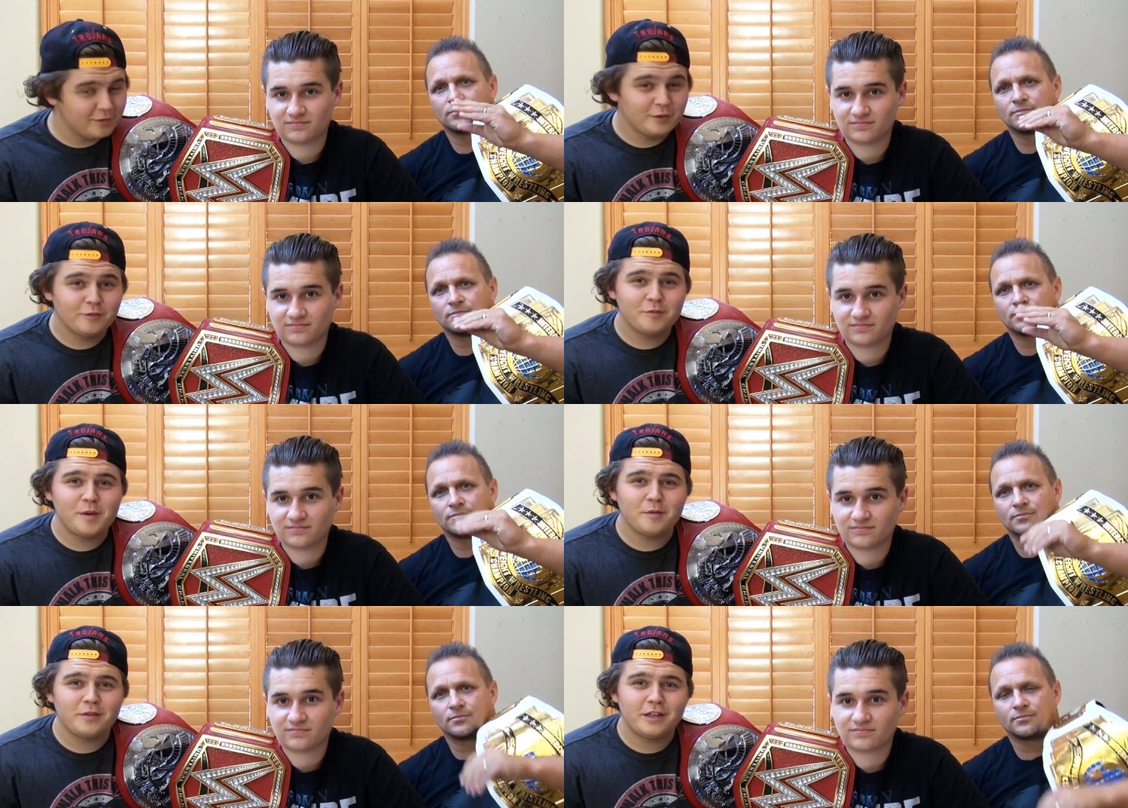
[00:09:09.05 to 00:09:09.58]

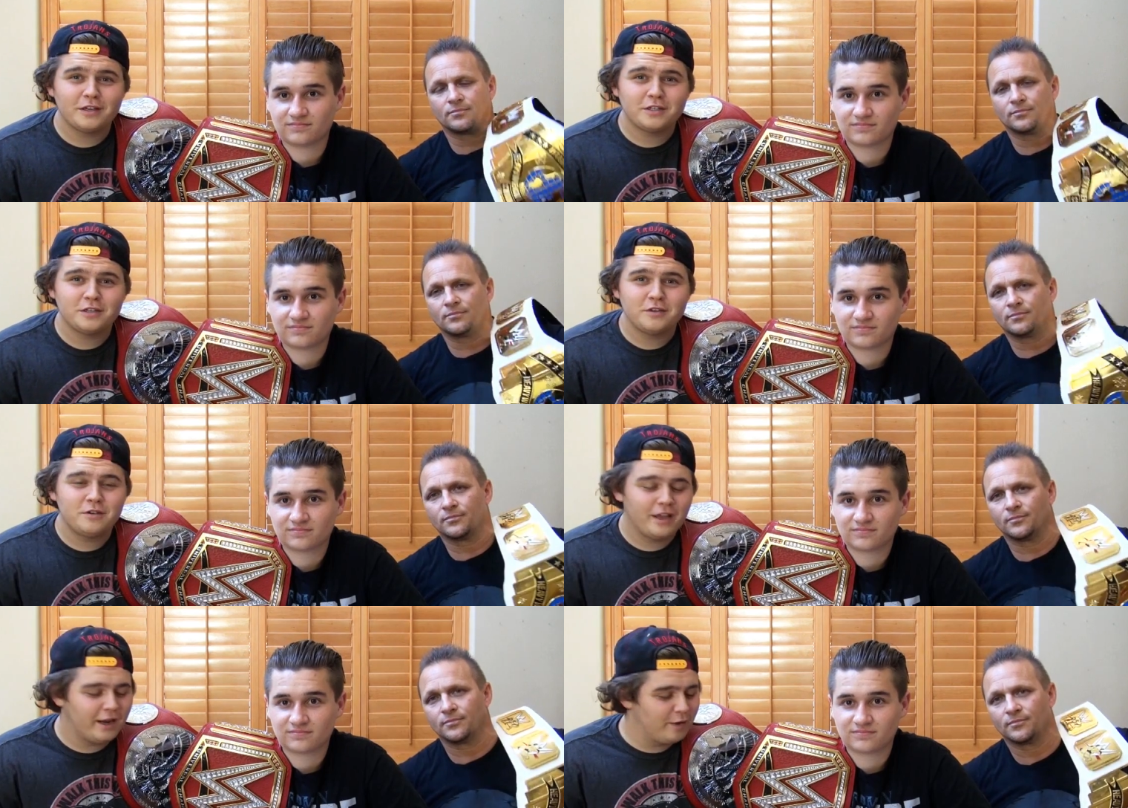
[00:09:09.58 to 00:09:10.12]
Speaker 1: you remember that
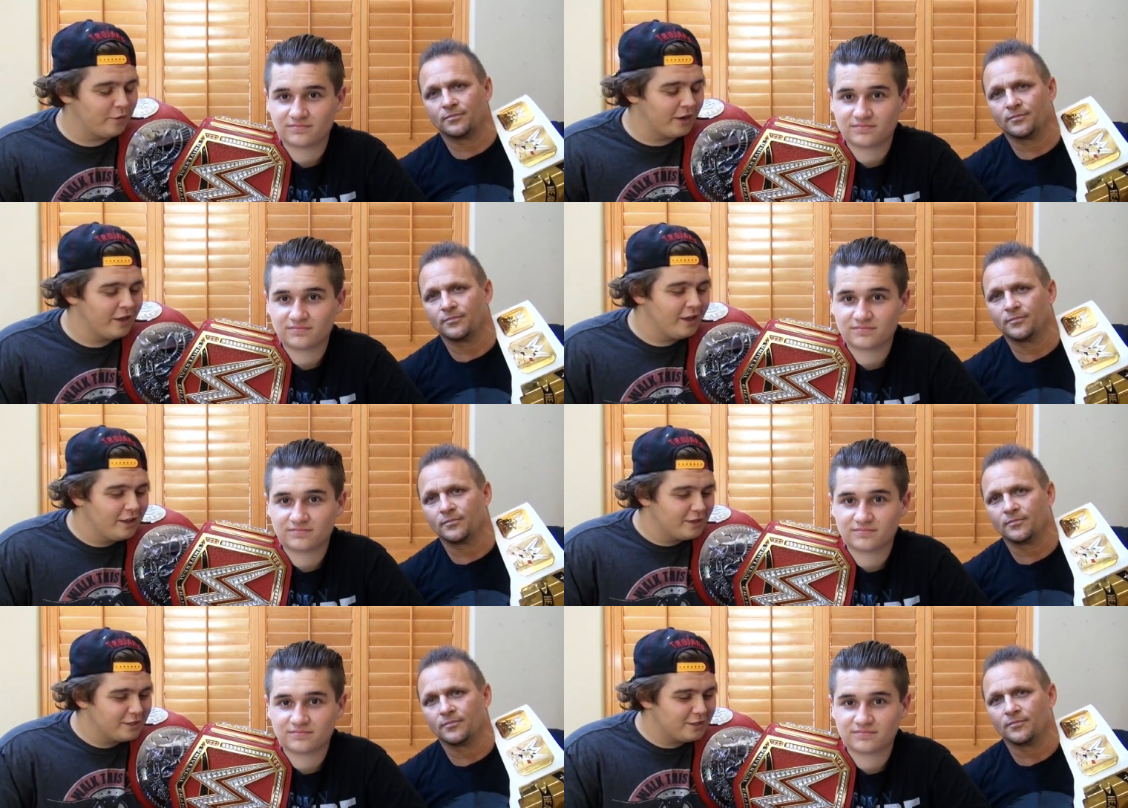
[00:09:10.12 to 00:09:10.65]
show? Anyway,
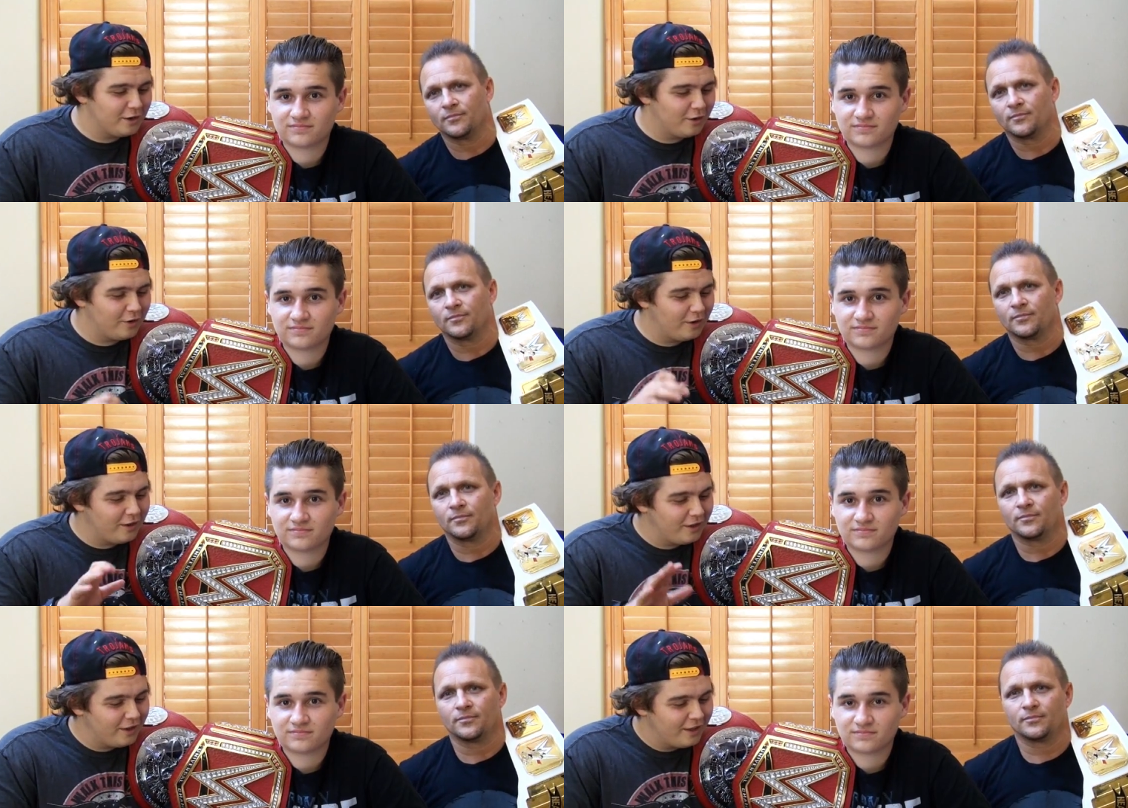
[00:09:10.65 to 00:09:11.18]

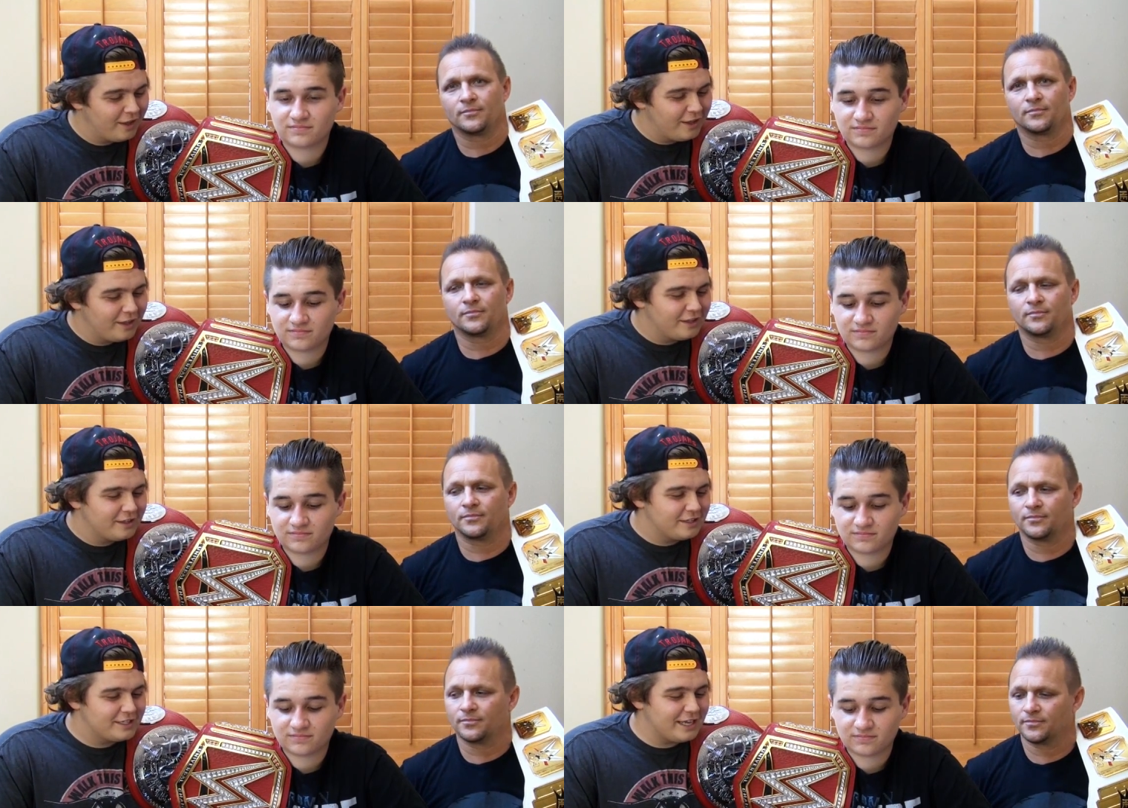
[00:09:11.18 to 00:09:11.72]
so
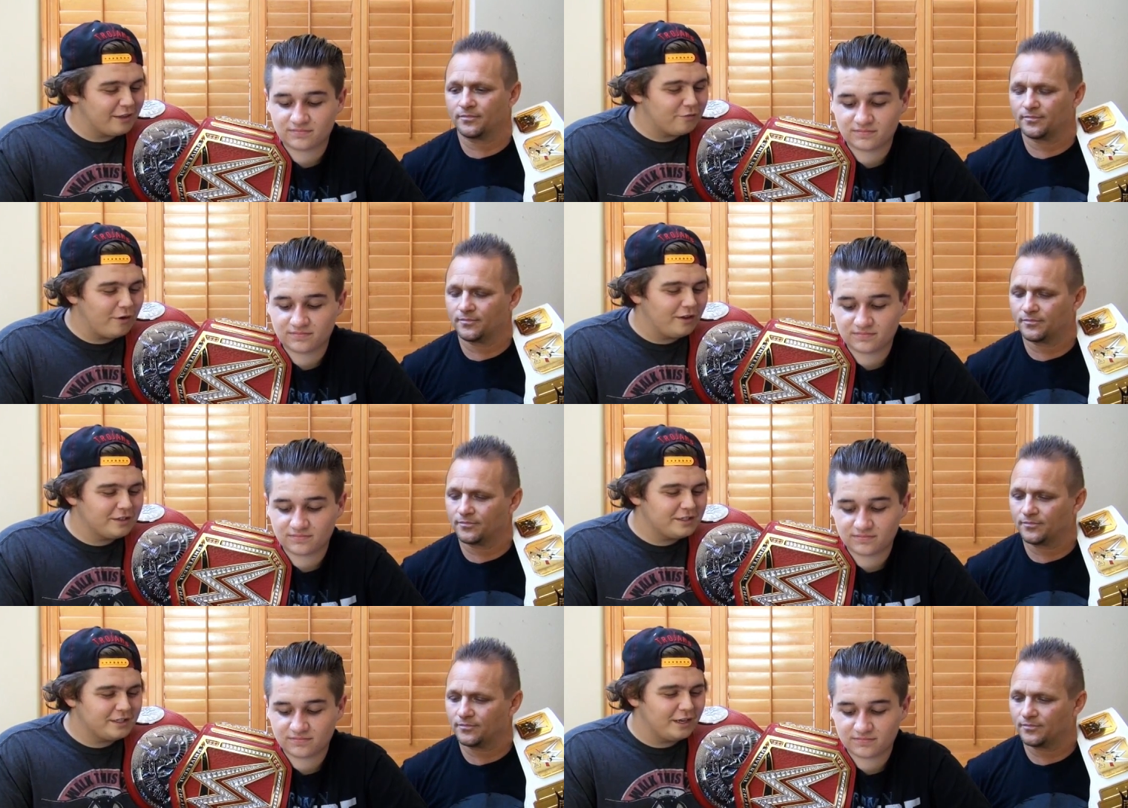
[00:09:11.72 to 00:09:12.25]
Seth
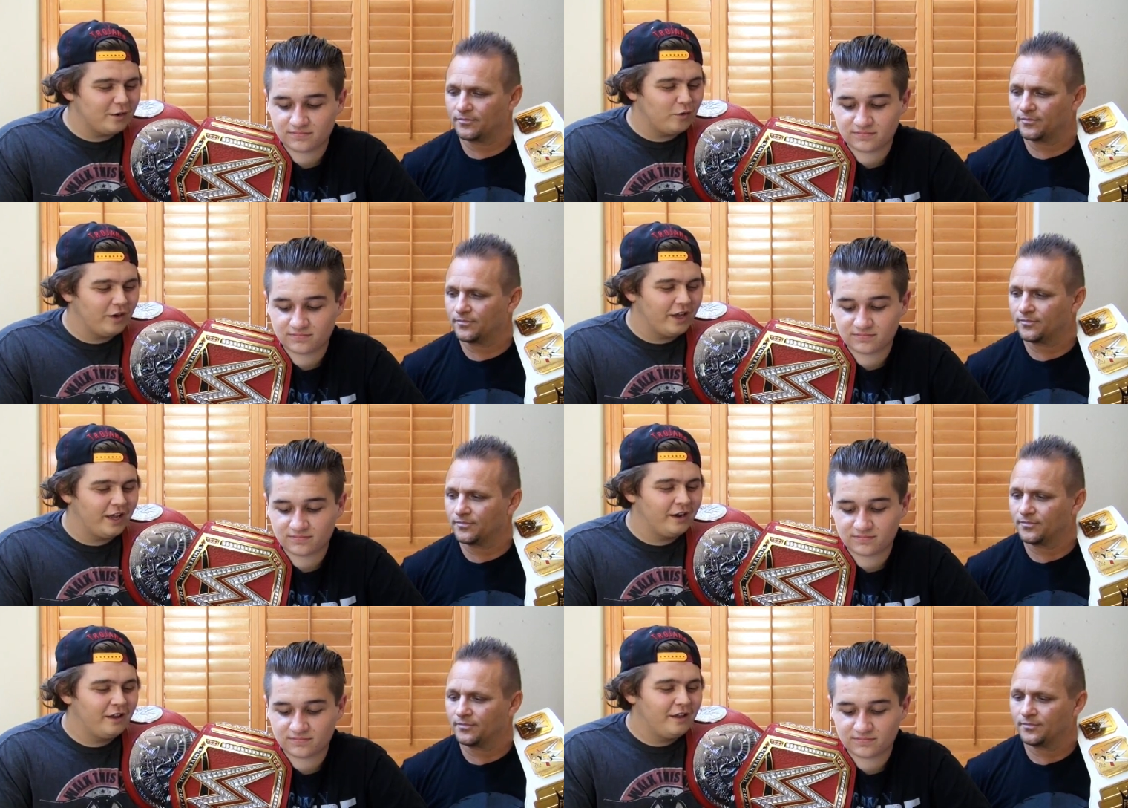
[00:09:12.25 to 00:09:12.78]
Rollins is gonna
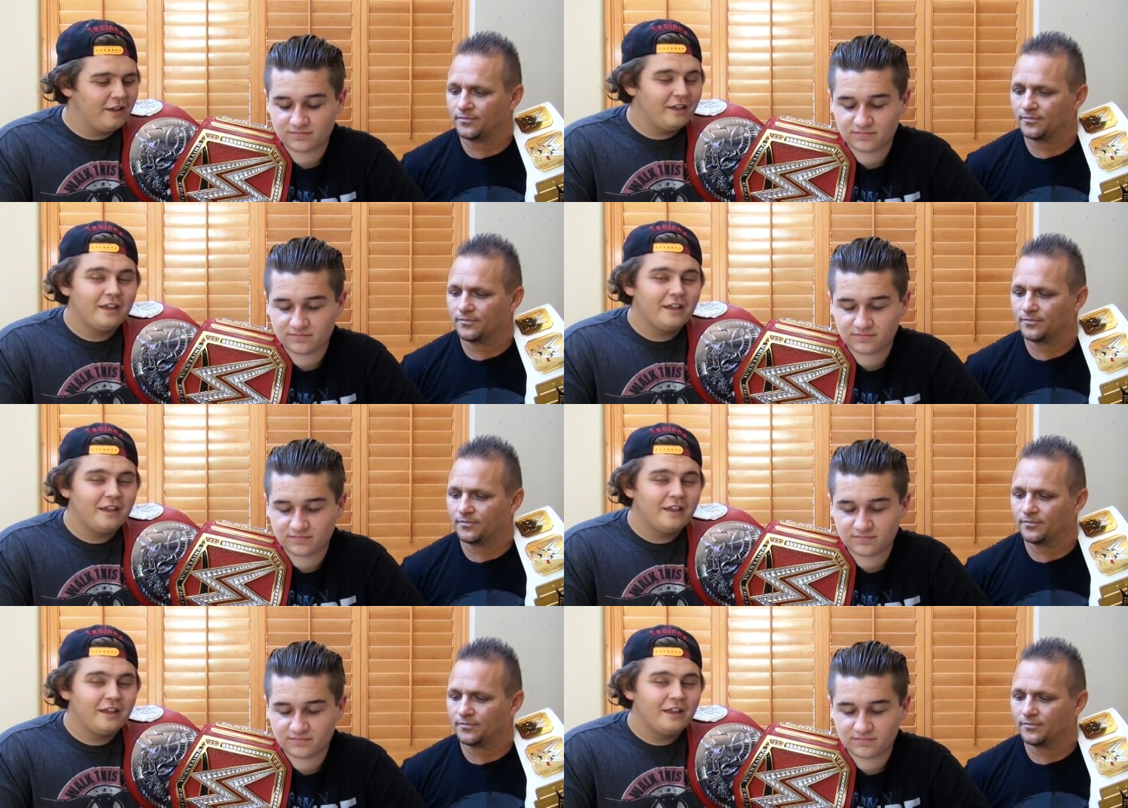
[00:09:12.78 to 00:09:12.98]
win.